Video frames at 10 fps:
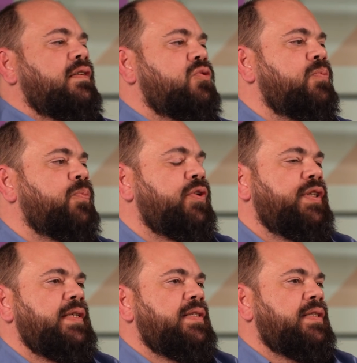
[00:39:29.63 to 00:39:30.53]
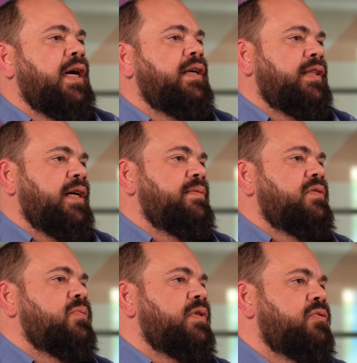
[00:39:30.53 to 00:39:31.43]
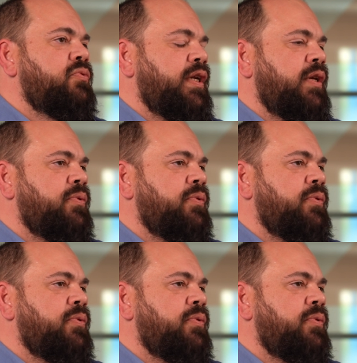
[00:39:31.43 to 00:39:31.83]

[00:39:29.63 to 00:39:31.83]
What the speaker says: supporting startups was really,